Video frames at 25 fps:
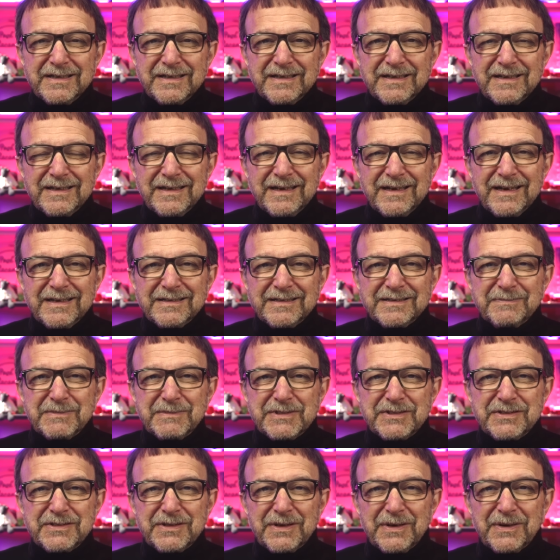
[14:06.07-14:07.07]
and
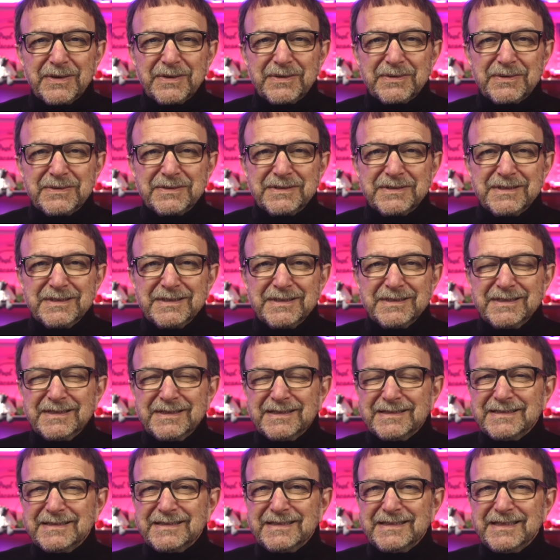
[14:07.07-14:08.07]
so
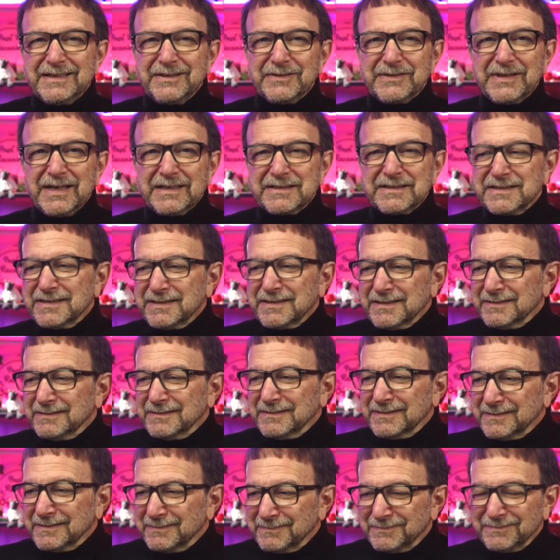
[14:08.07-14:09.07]
you know that's
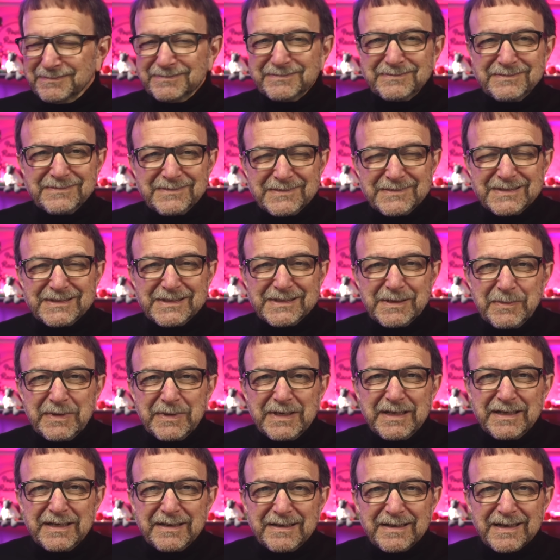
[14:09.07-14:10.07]
to
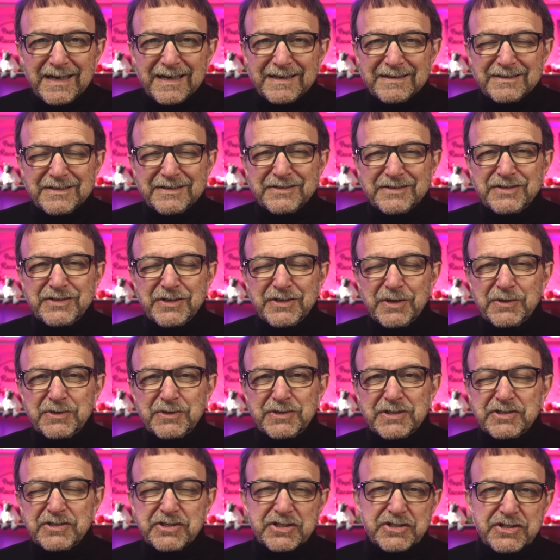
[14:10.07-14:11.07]
me that shows
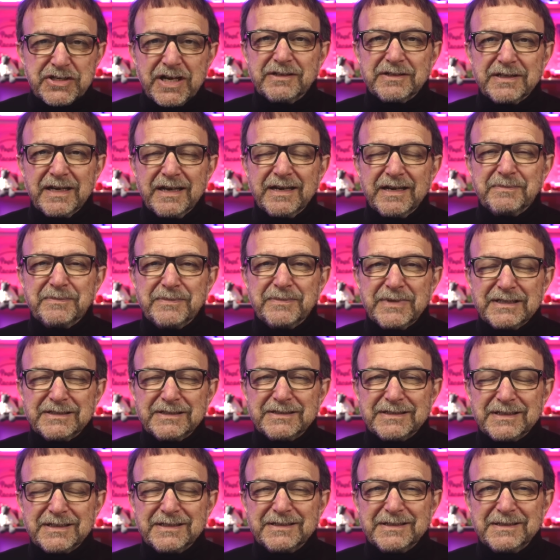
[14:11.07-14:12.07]
it's a shell game,
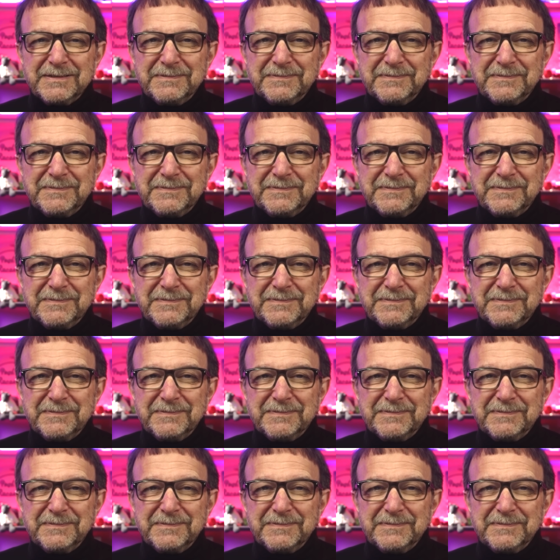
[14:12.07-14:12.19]
basically.